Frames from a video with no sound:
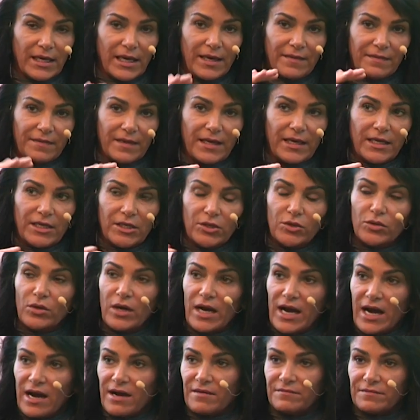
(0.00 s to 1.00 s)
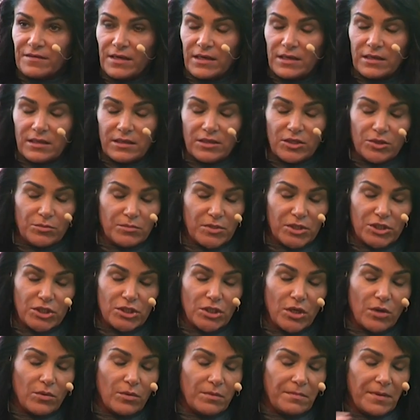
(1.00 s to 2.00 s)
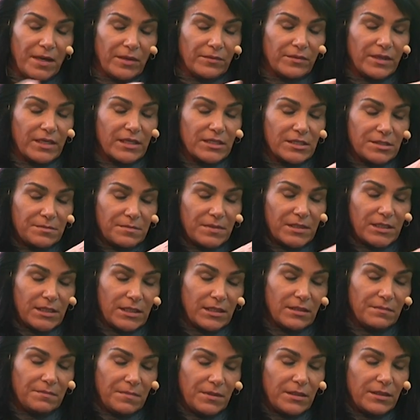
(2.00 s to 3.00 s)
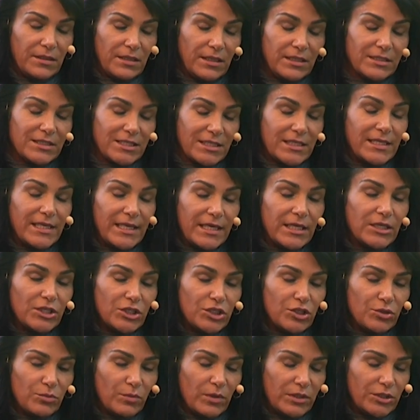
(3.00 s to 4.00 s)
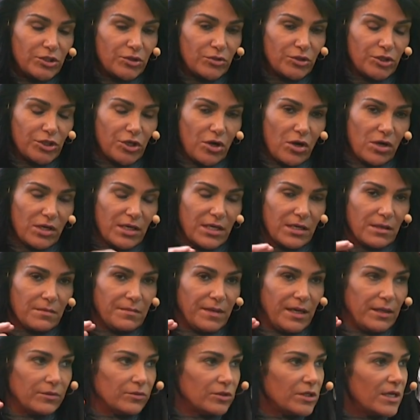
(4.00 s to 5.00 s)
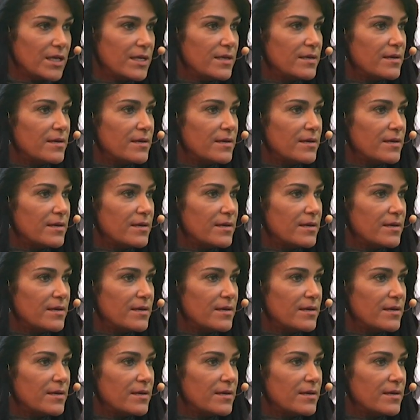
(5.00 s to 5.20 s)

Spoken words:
And then you have, you must know about this, but it's linked to what you're talking about.